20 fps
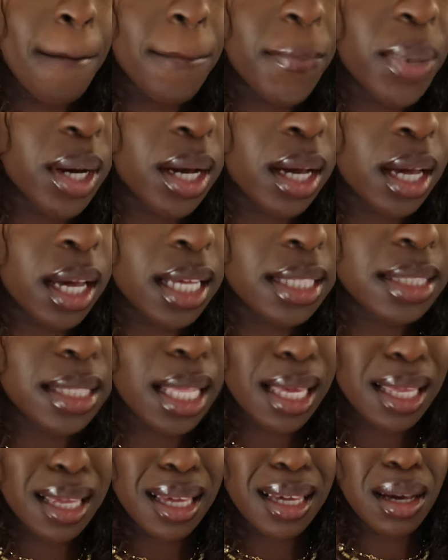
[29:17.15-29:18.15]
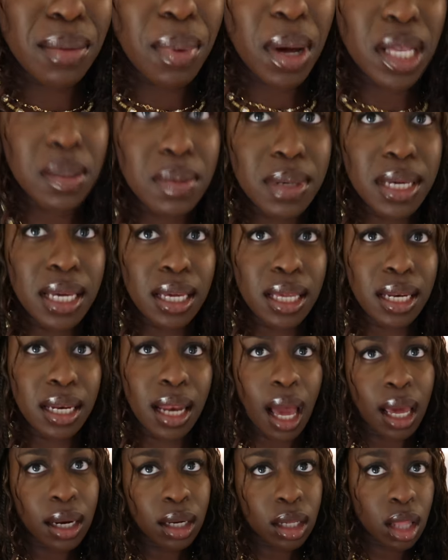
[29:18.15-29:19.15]
But it's like about to be
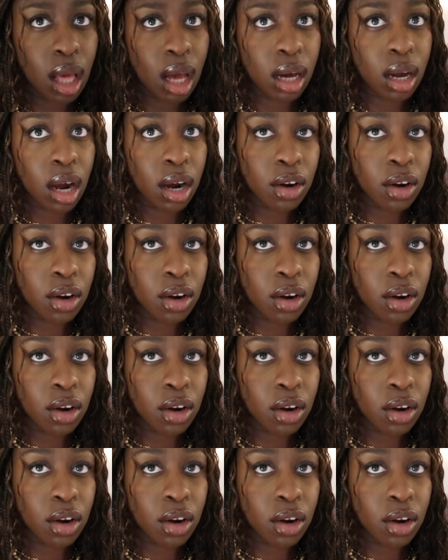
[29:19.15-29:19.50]
9 o'clock.